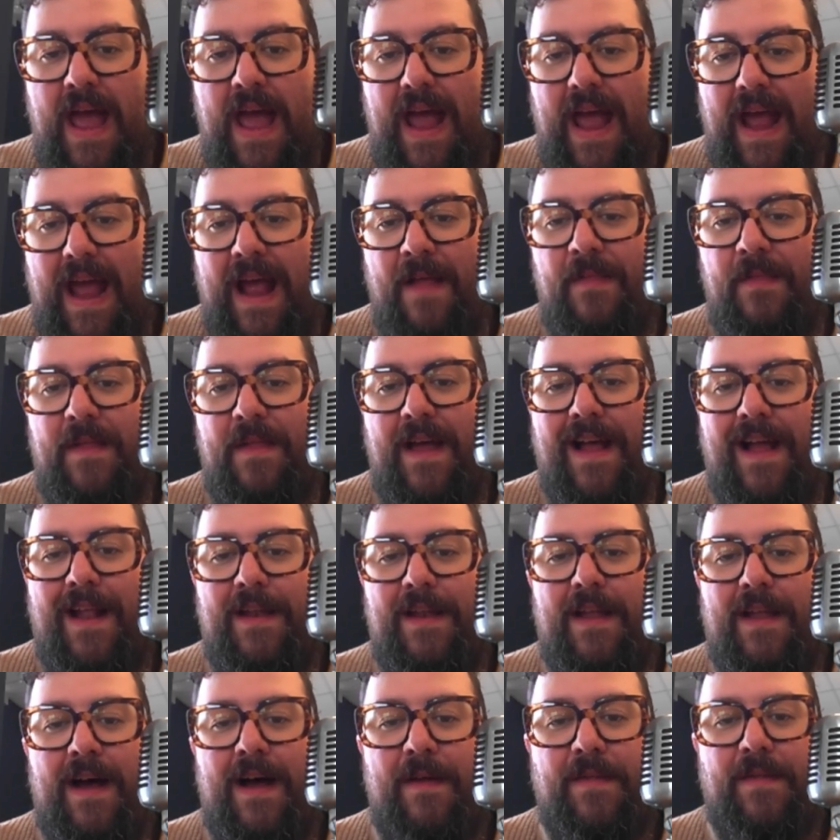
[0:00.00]
And
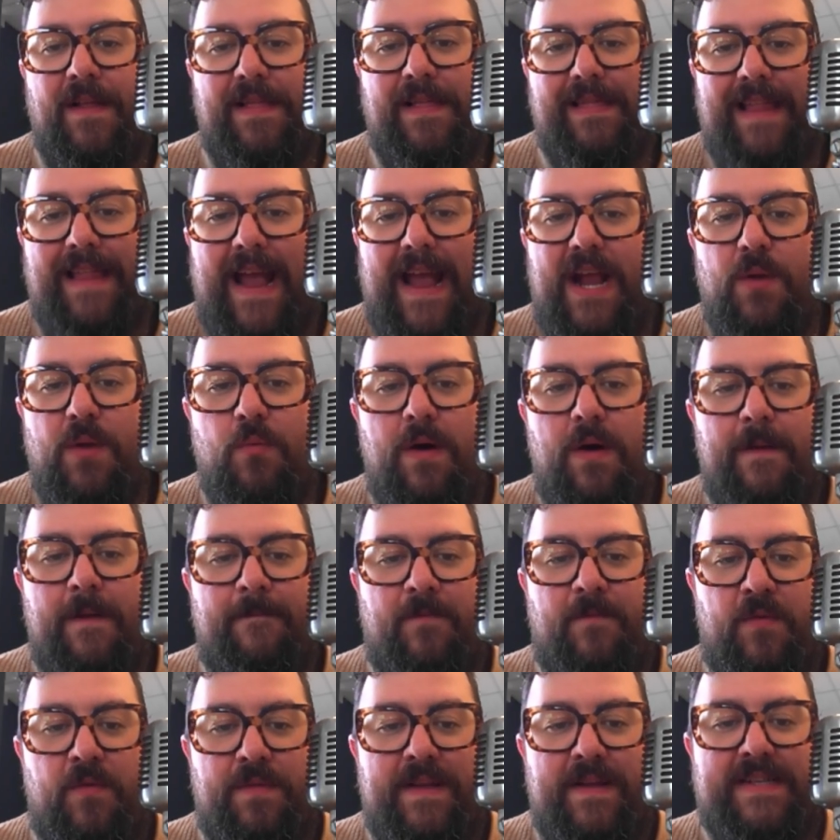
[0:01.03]
then the late one
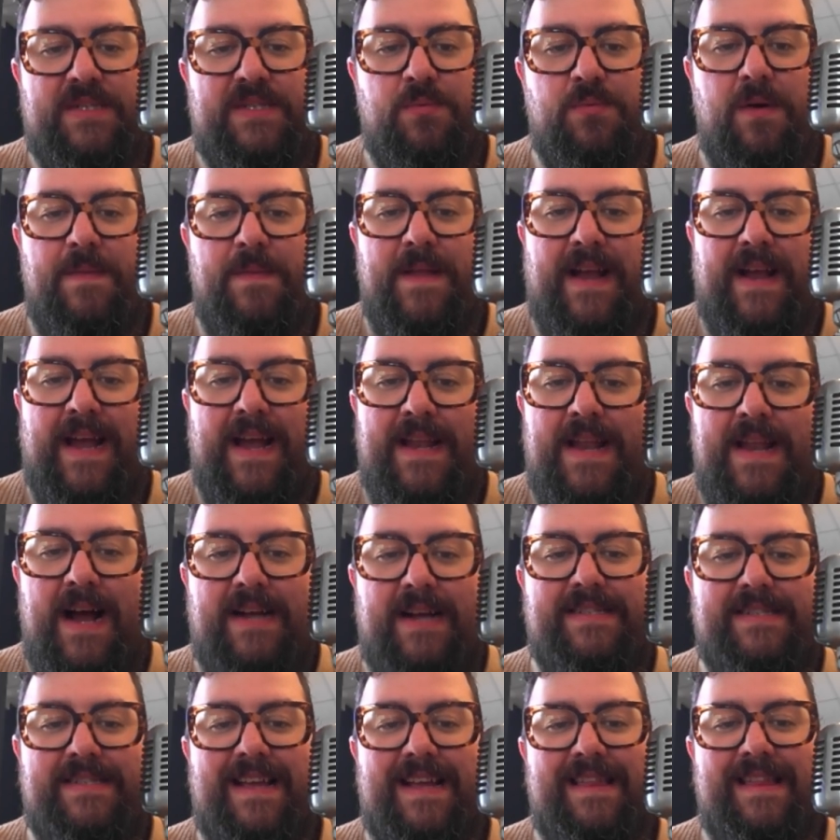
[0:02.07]
for this one, the
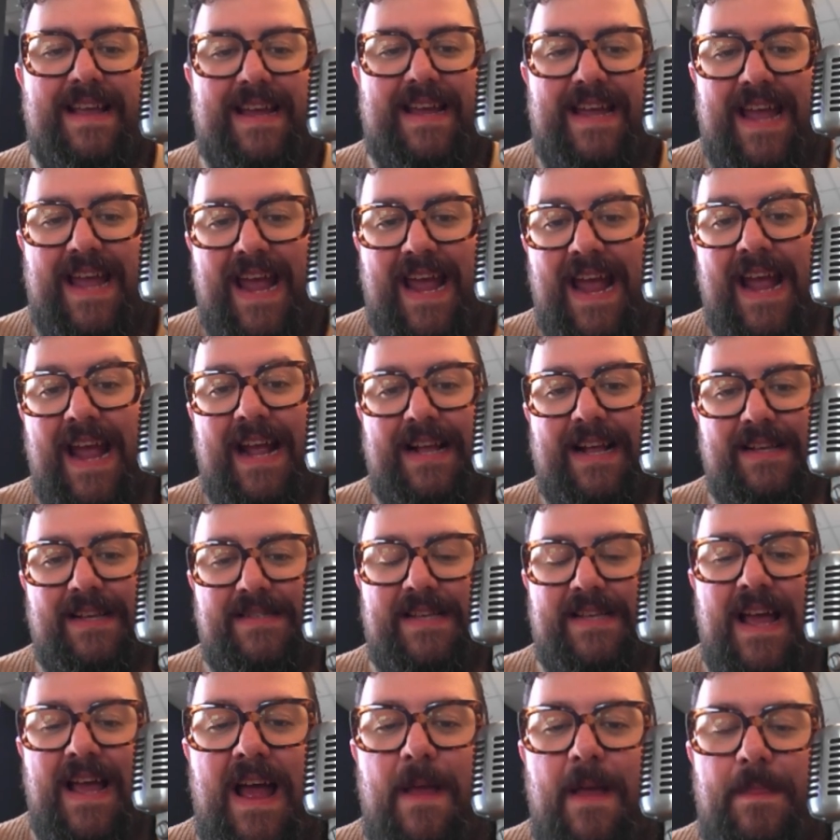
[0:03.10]
Canucks and the
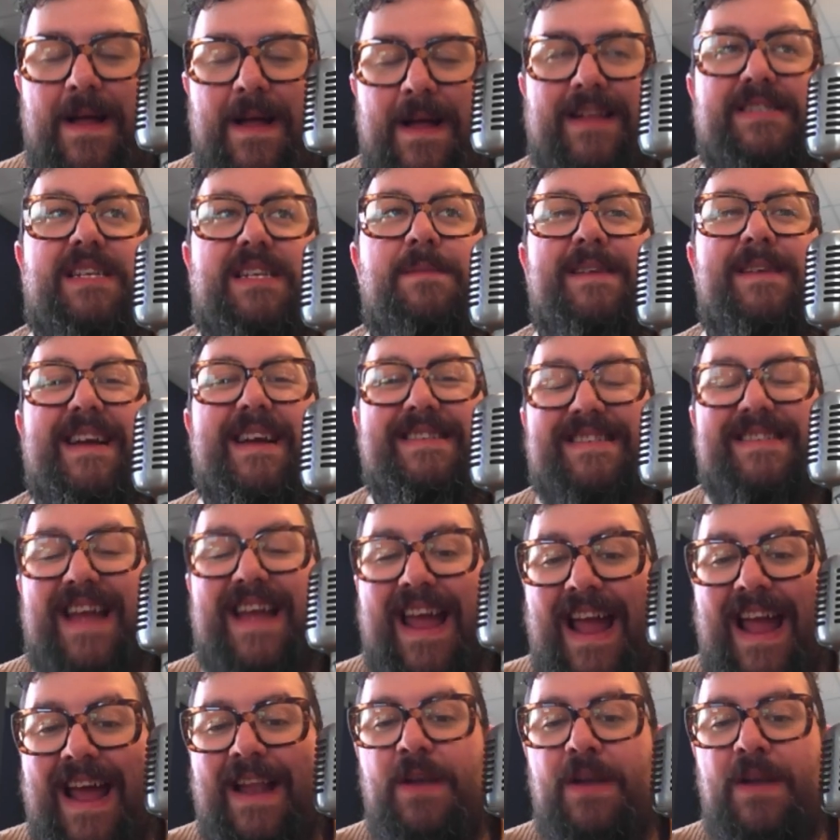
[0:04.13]
Kings. That's going to be at
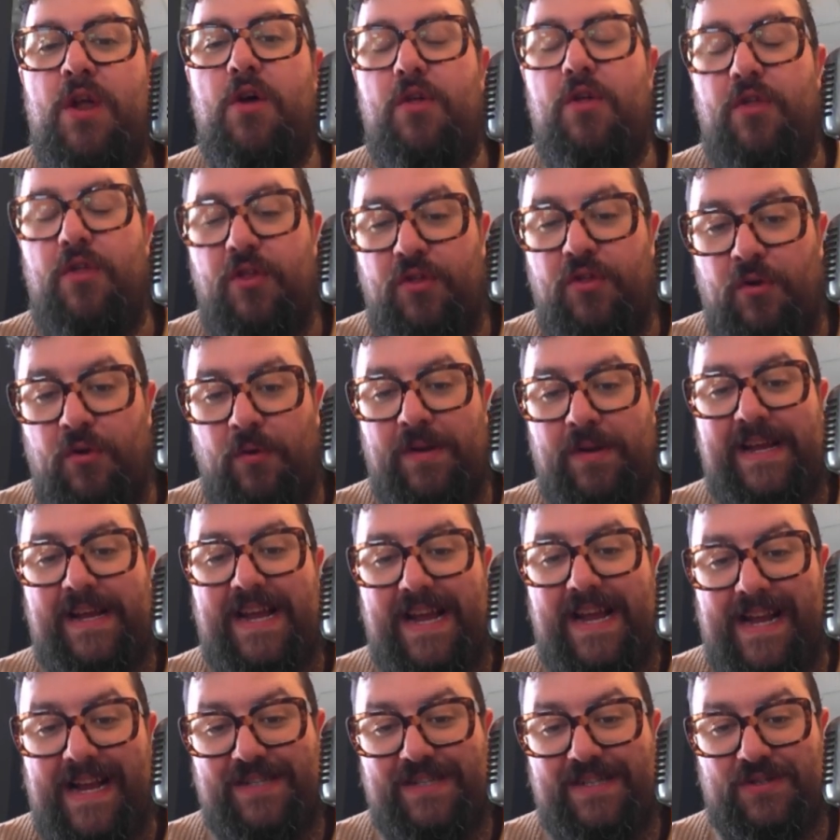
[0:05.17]
10:30
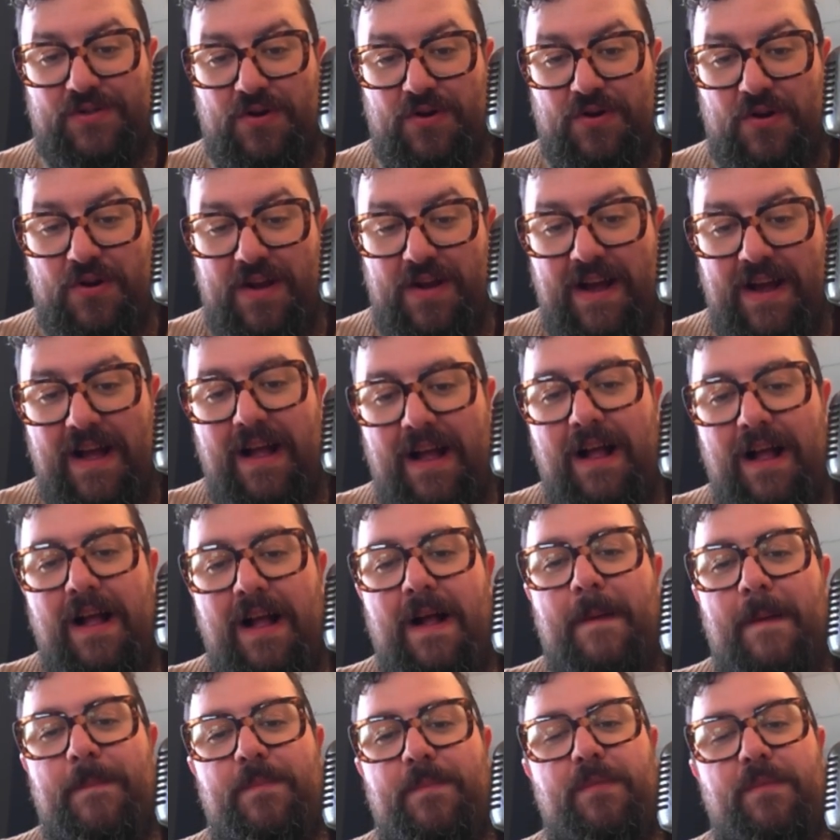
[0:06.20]
Eastern.
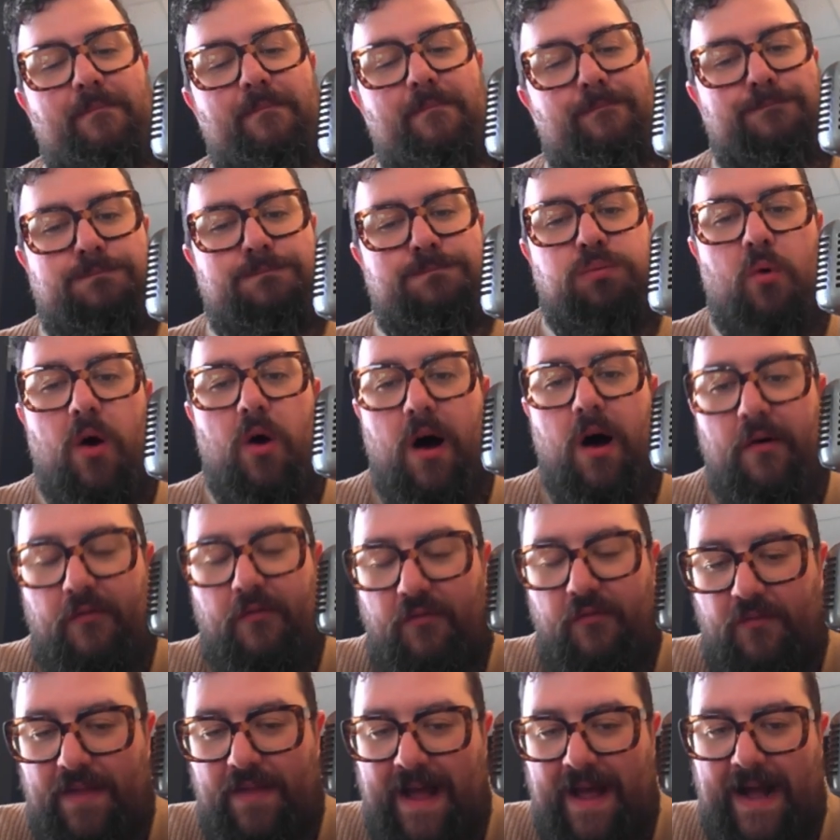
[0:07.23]

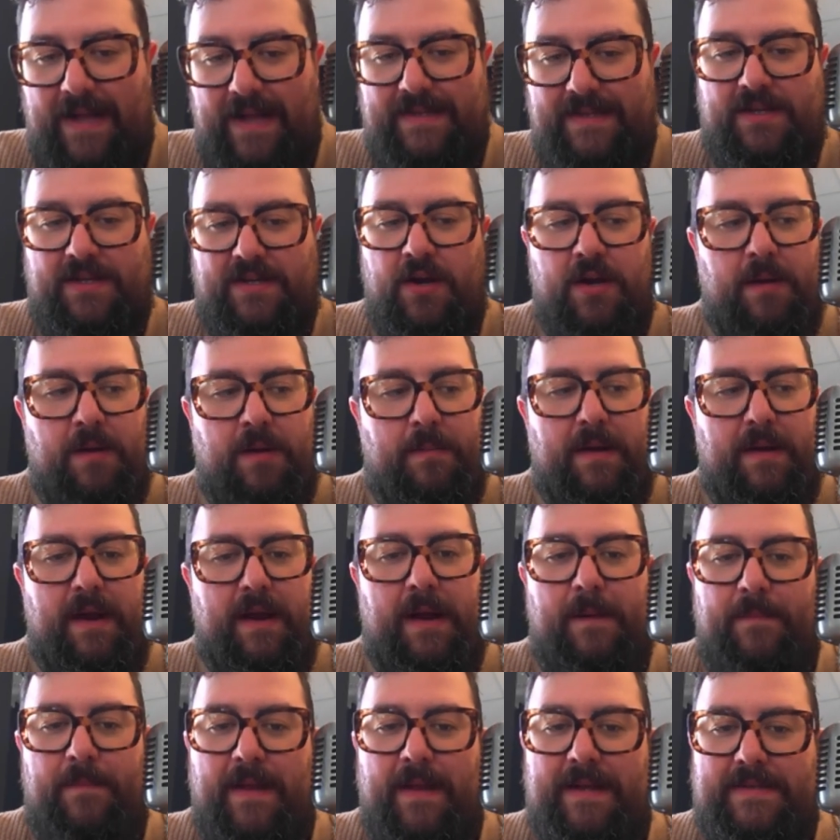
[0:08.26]
Woof, that's gonna
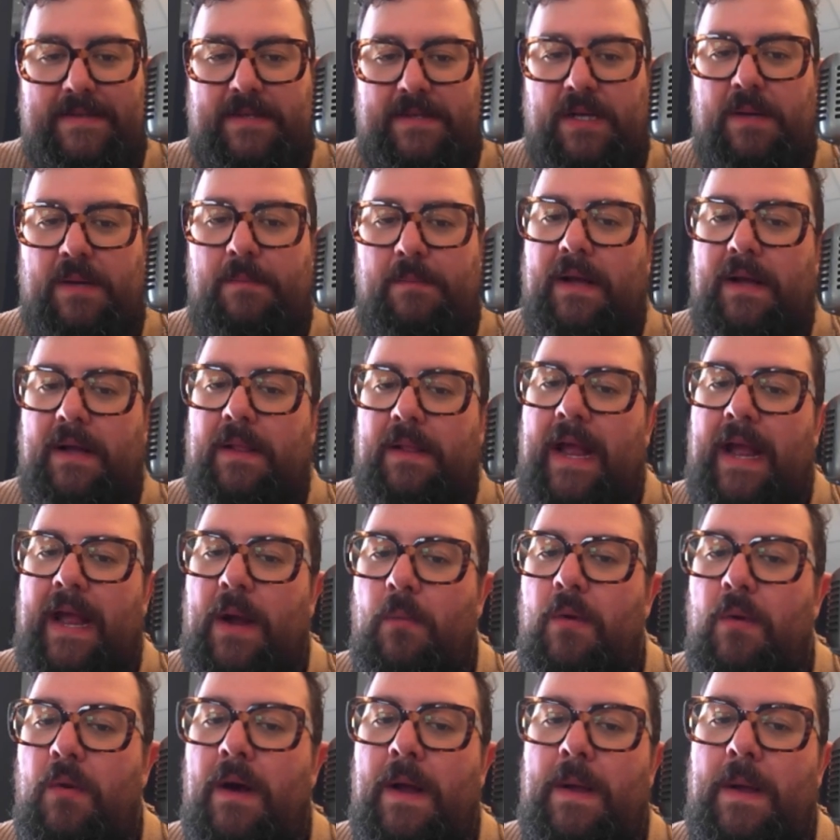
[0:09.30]
be a late
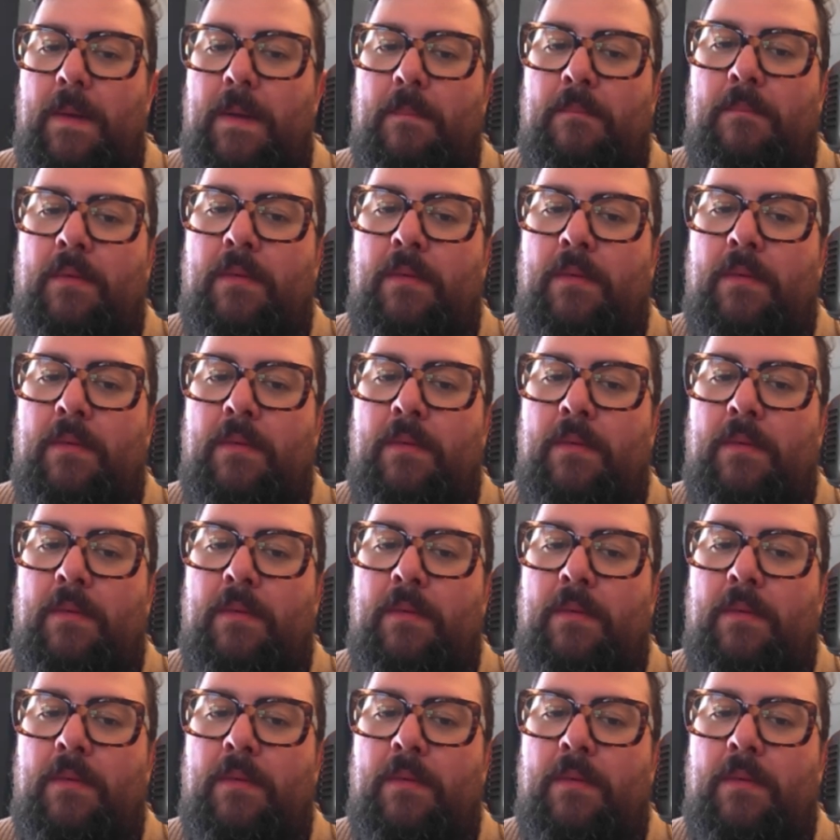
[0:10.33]
one.